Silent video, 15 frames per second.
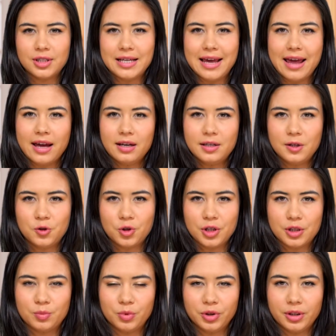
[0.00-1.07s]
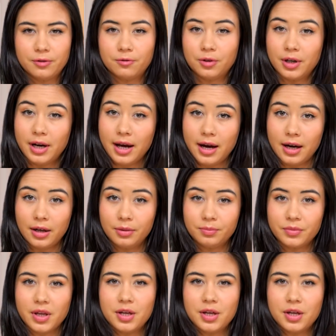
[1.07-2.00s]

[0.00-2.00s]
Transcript: the antitrust bullet for now,